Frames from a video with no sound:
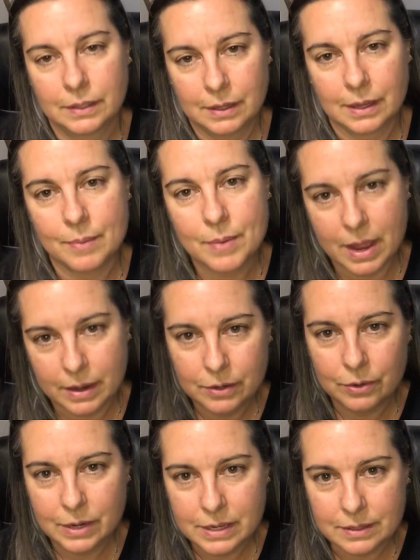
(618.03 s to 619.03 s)
Come on,
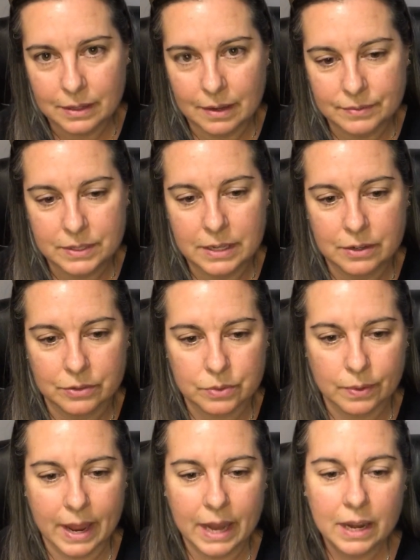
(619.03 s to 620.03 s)
who doesn't love Skittles,
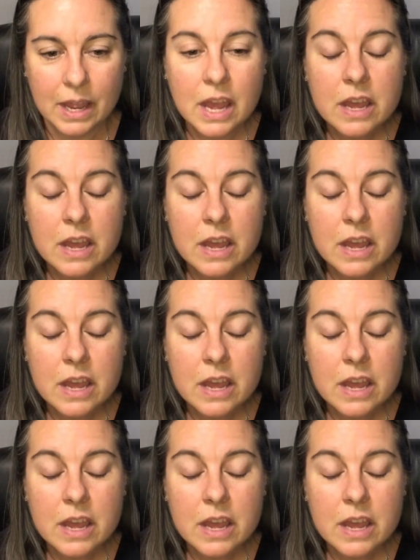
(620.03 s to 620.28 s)
right?